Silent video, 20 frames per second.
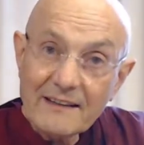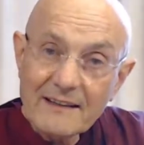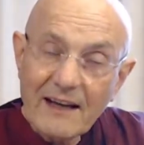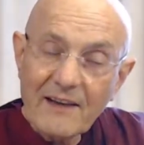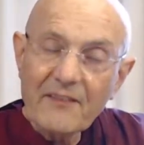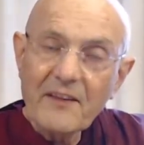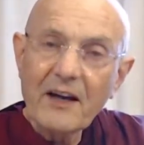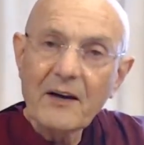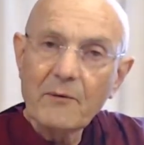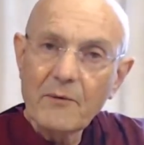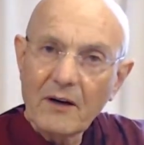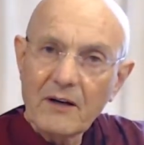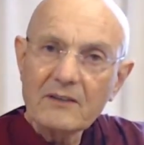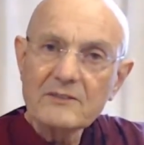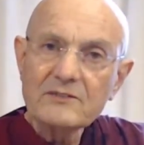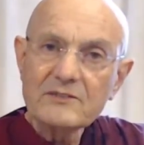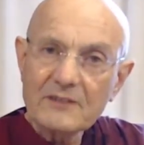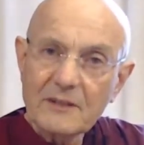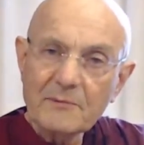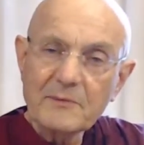that there
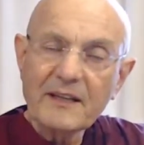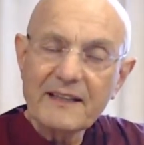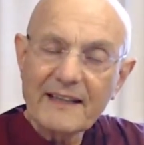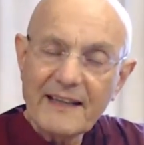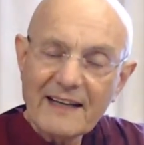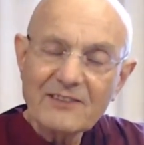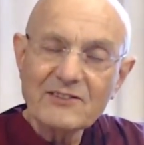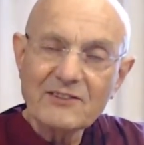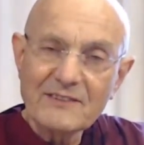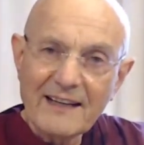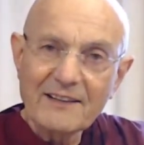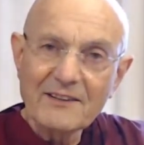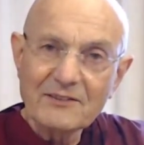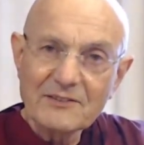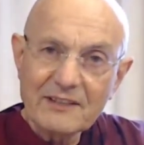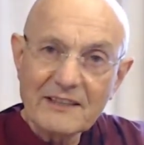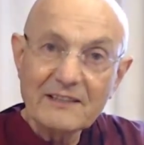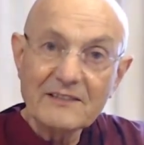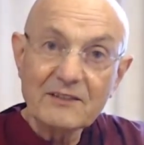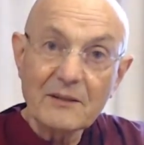was some connection there,
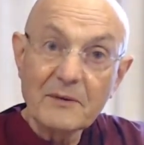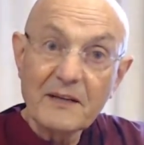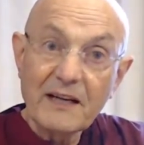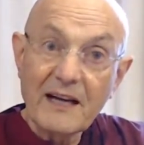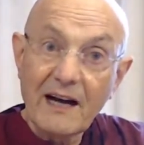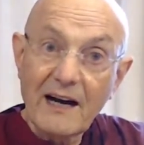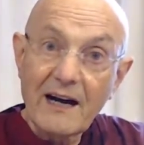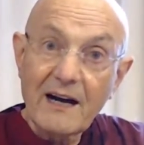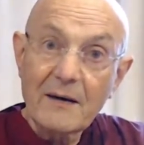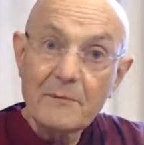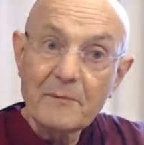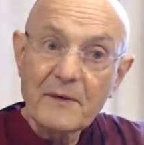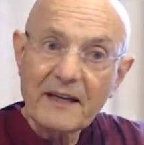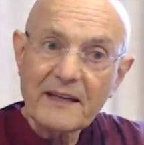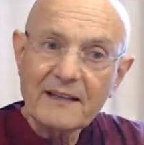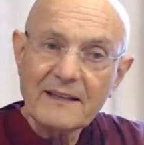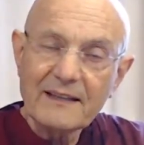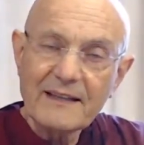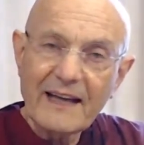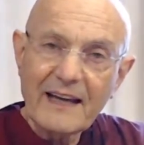you see, some
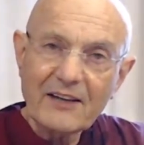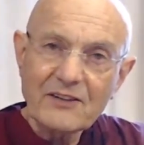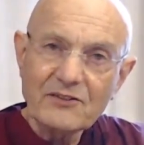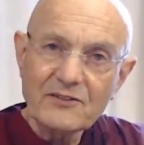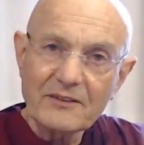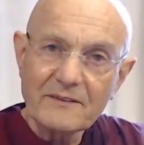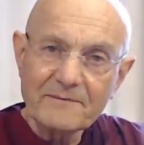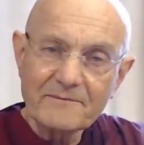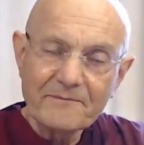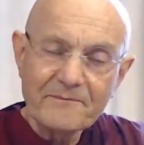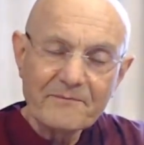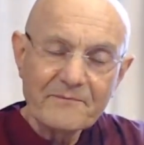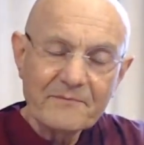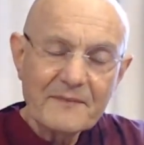karmic connection.